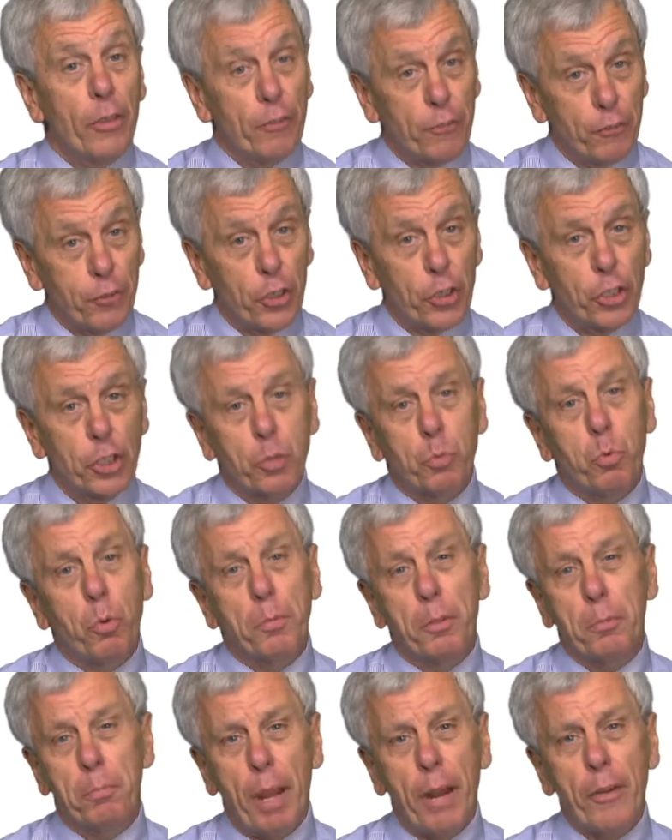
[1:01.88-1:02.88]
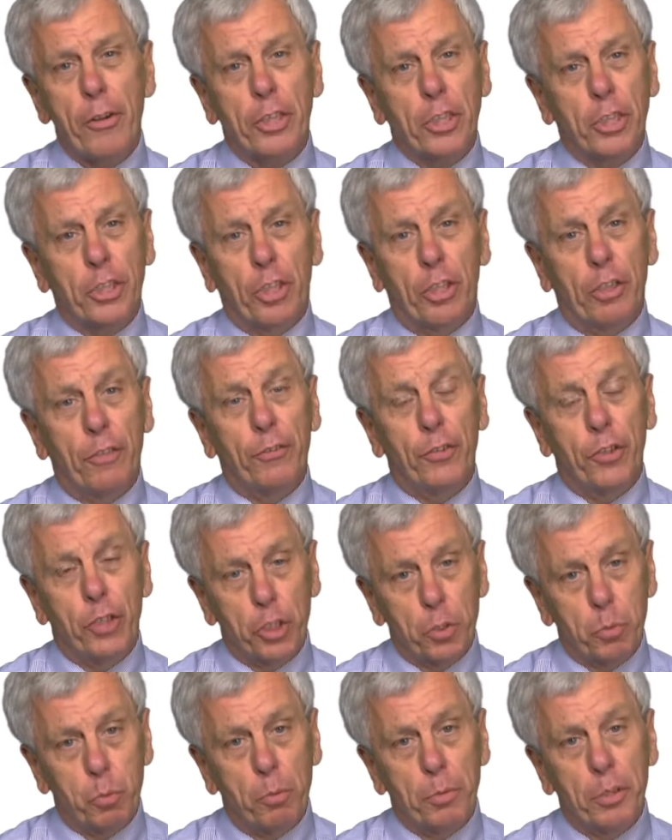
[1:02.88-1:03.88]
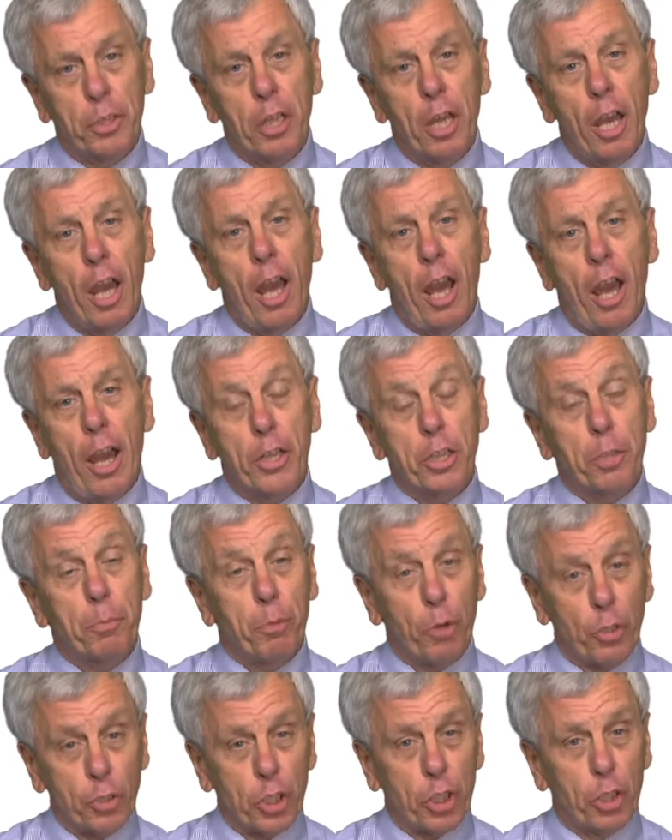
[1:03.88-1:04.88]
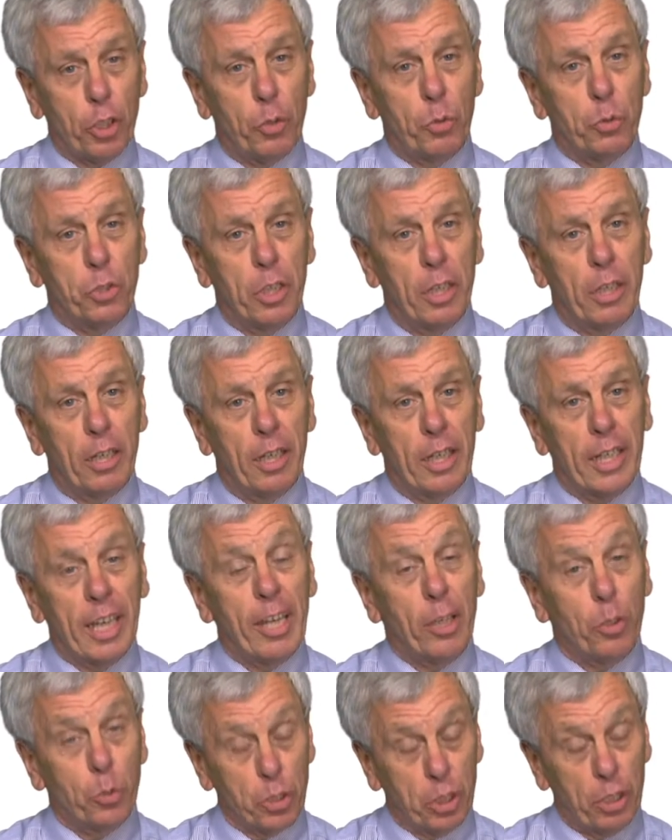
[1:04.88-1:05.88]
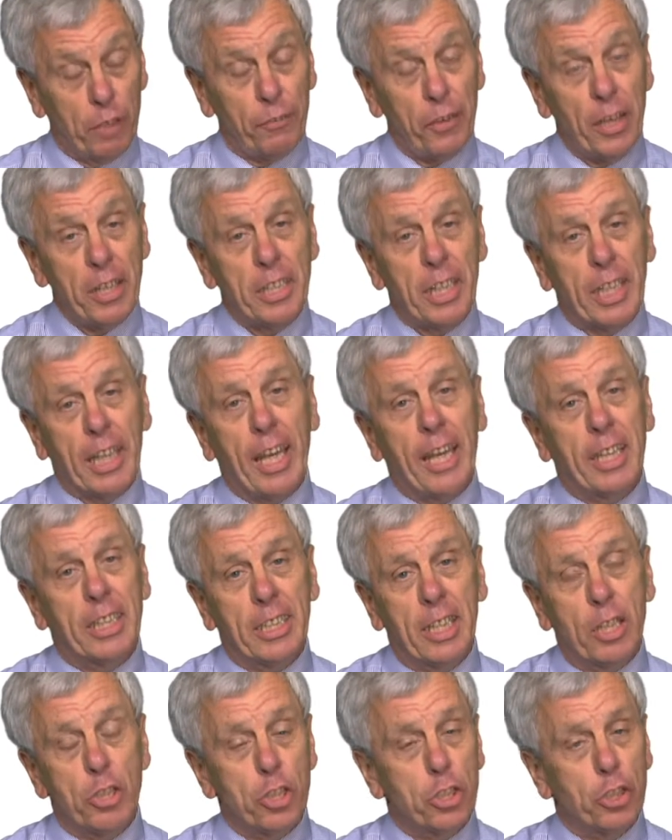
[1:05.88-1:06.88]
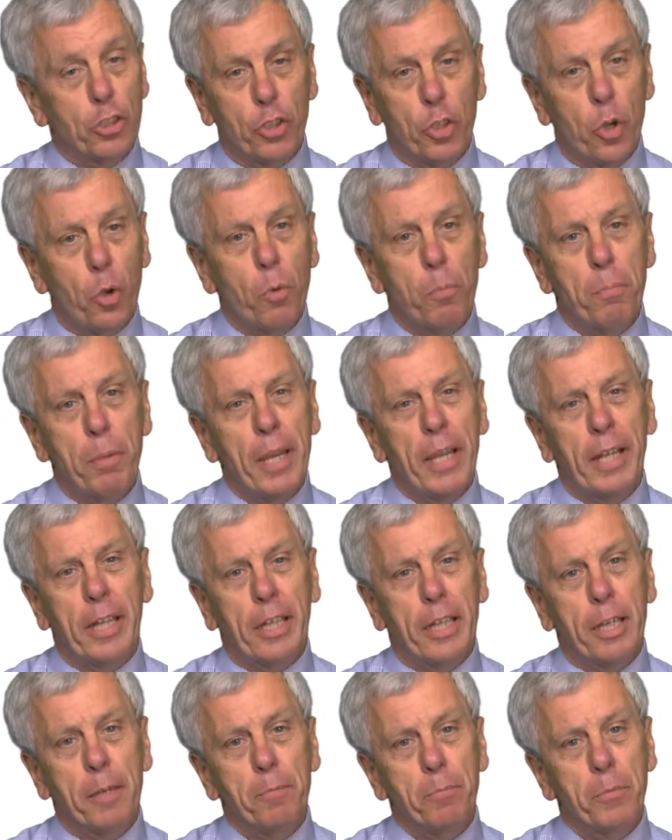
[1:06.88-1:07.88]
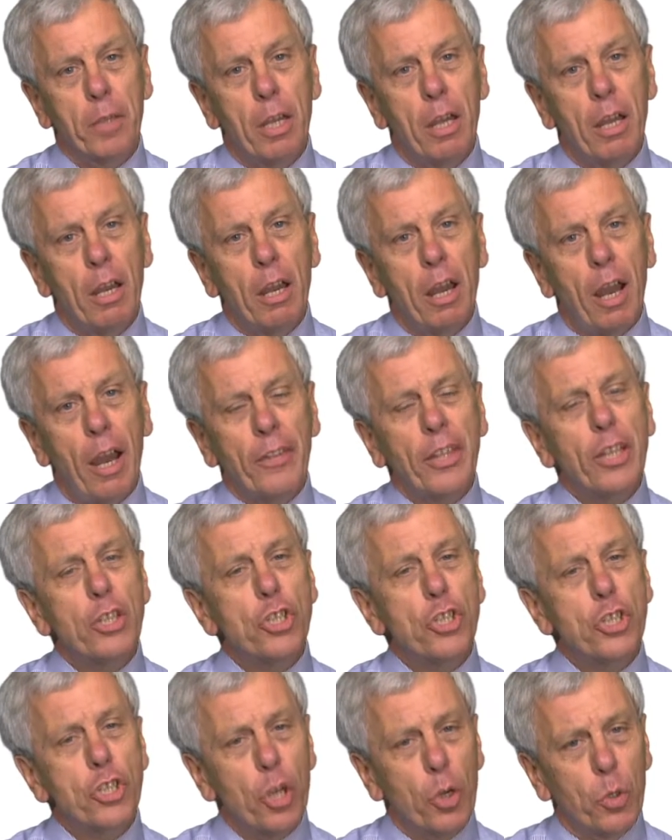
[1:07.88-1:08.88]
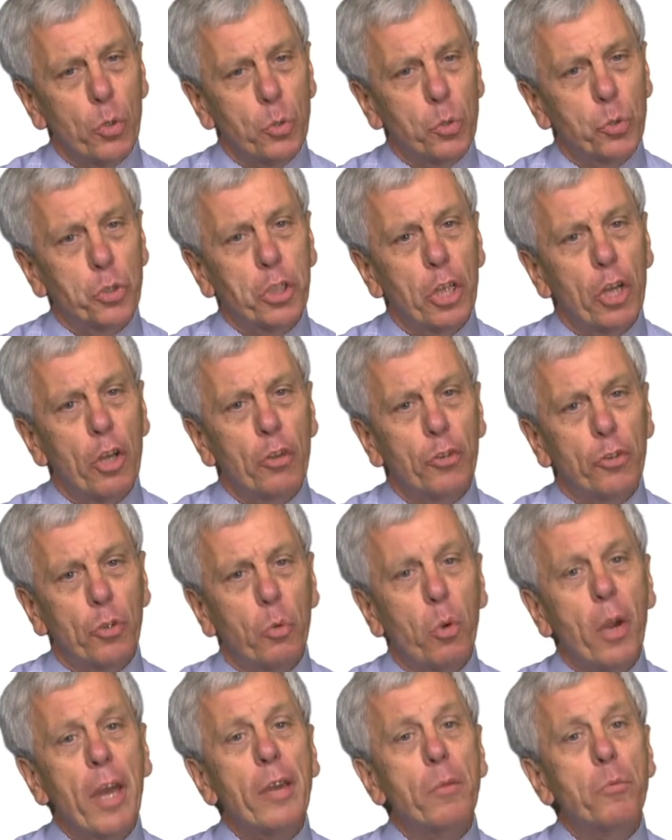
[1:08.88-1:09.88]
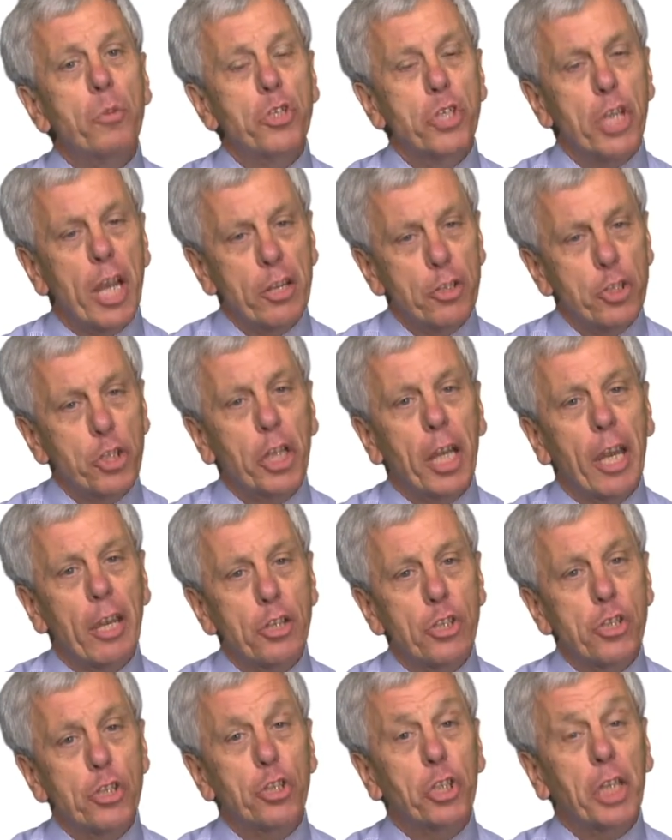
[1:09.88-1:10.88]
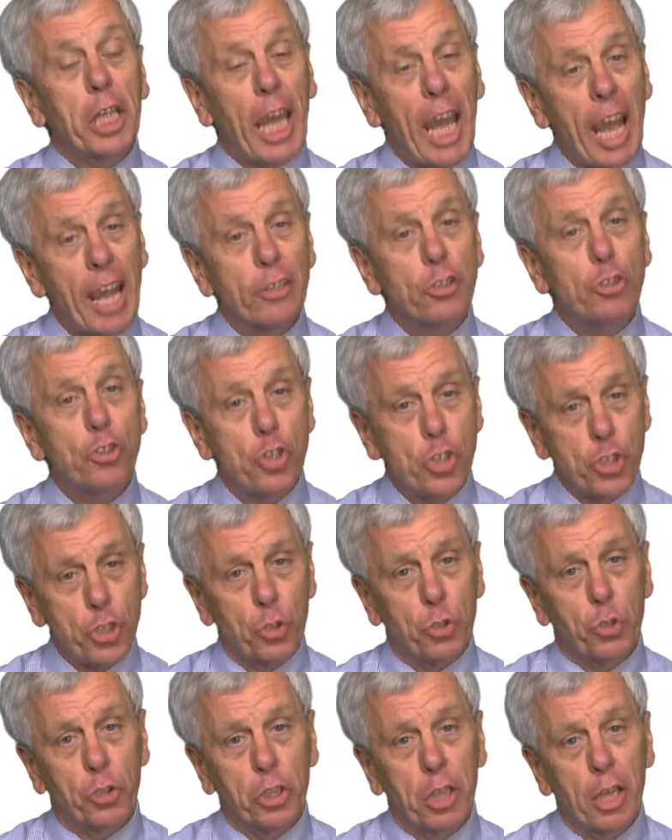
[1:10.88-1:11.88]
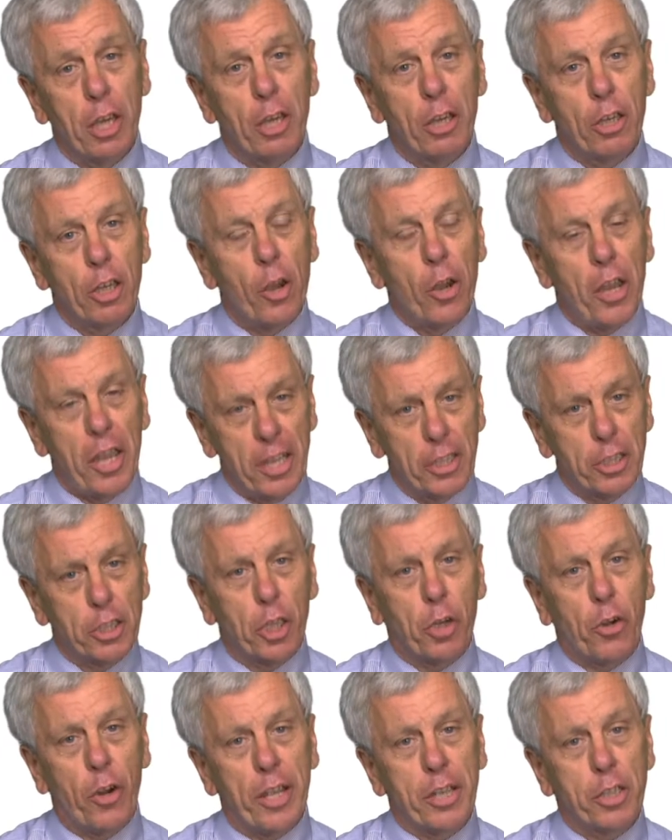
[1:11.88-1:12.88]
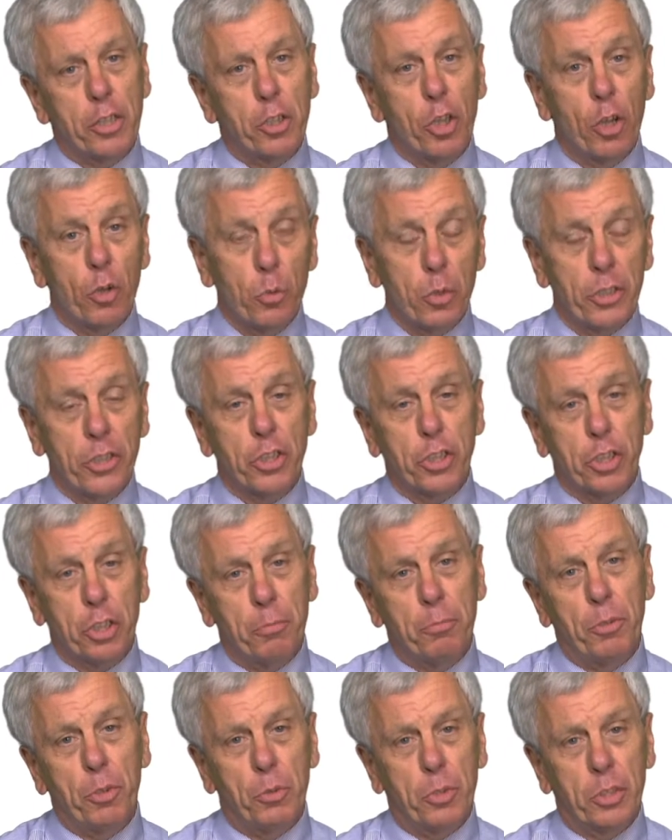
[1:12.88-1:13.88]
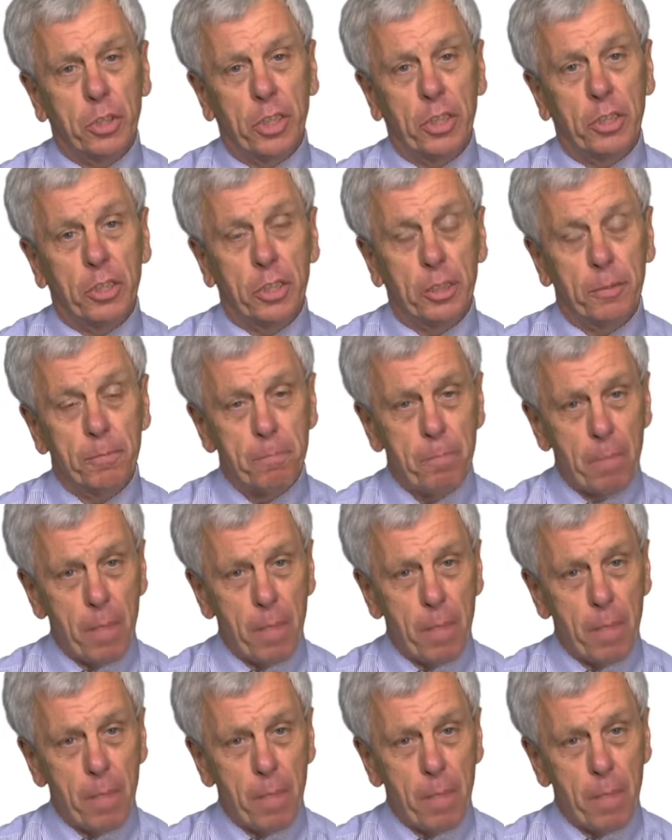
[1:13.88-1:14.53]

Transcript: the first woman barrister, the first woman to prosecute a case or to defend a case actually at the Old Bailey. And that shows the way in which education can and should integrate with its communities.